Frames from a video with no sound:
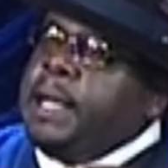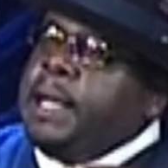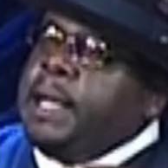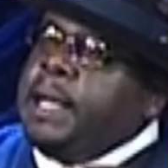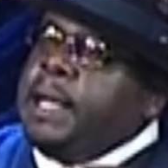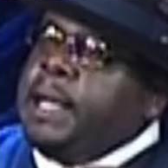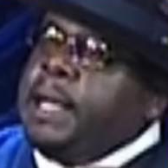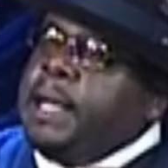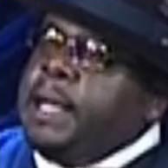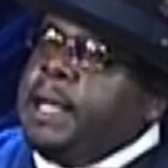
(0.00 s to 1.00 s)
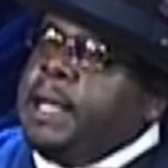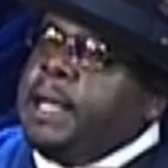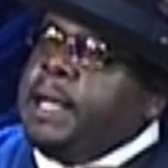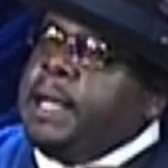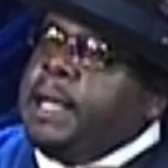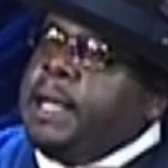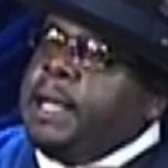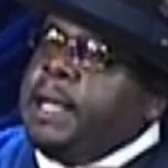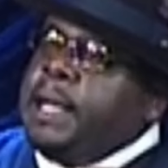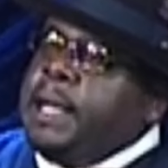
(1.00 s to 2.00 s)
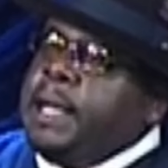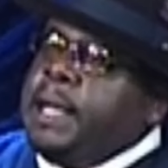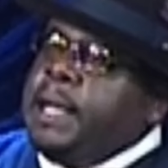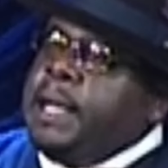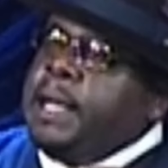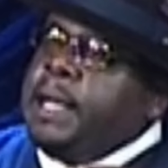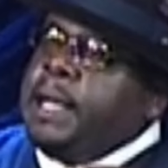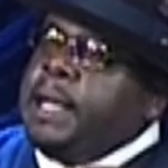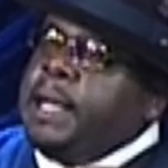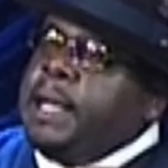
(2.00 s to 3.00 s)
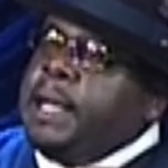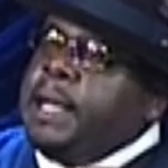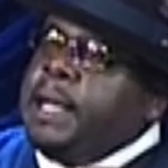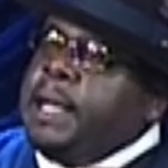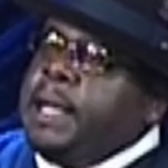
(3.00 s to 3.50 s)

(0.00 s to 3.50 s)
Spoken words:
This person isn't speaking.